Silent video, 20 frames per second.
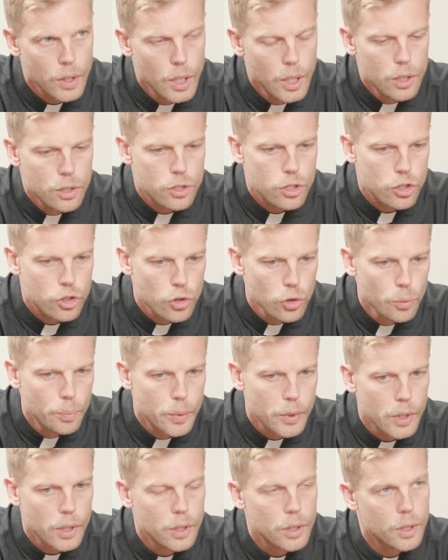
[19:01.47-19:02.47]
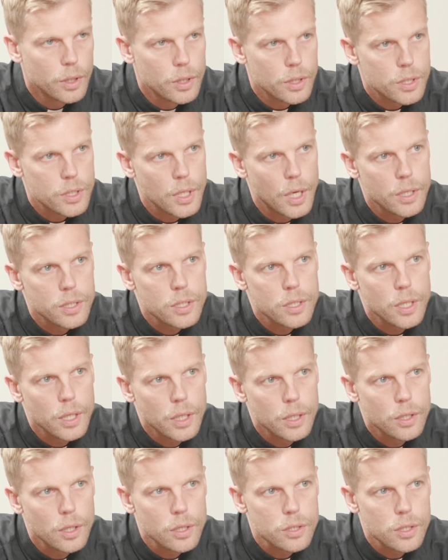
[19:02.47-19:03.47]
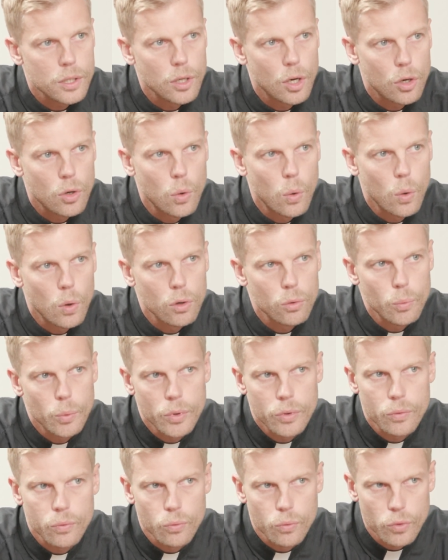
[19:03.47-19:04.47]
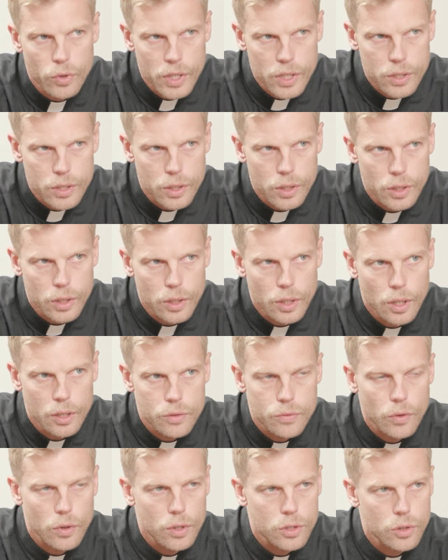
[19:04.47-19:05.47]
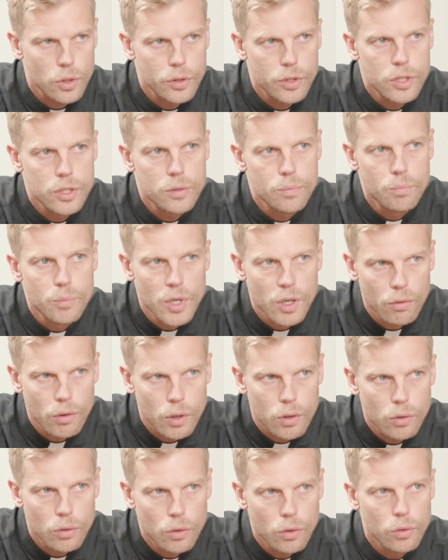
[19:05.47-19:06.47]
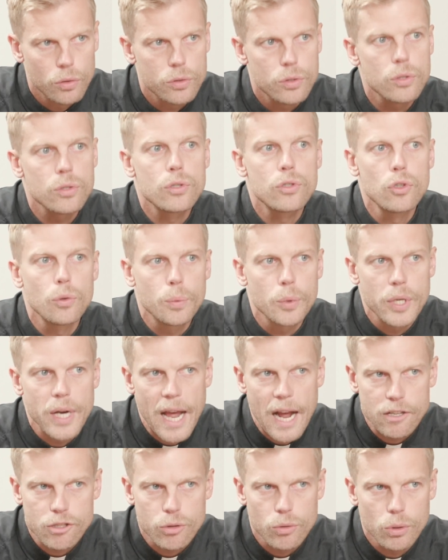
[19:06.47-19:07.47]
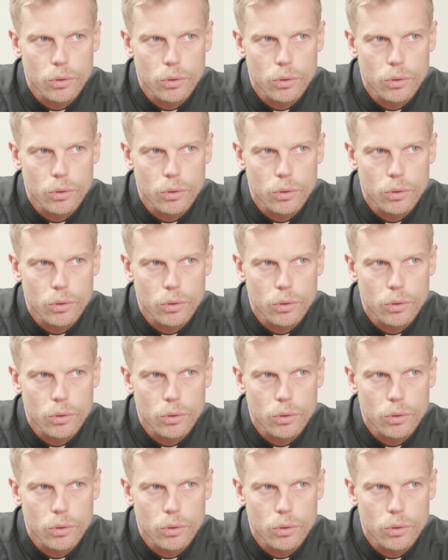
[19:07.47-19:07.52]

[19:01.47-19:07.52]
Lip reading: Stupid in the sense that it doesn't accord with reason as far as all these miracles, supernatural